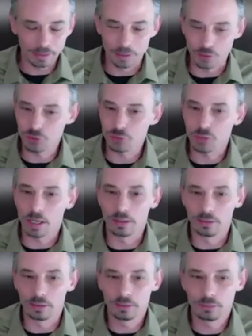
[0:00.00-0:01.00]
a
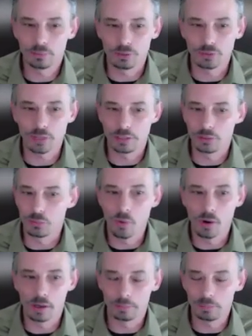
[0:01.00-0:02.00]
struggle with trying to
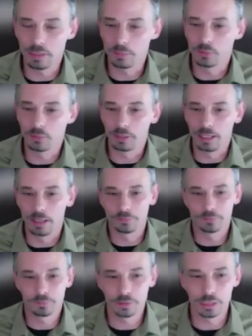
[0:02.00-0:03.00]
warn people
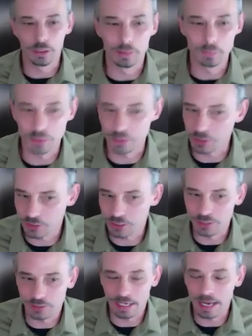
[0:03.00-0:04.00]
of you know
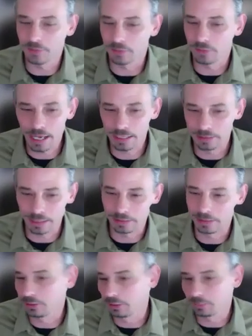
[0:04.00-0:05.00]
emergencies that have a high
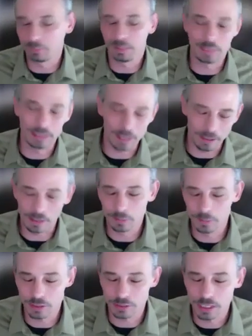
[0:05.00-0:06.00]
likelihood but maybe not a
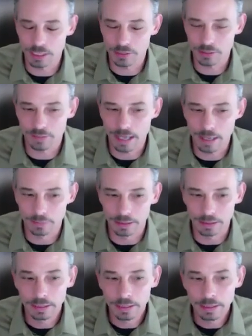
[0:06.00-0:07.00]
100% chance of happening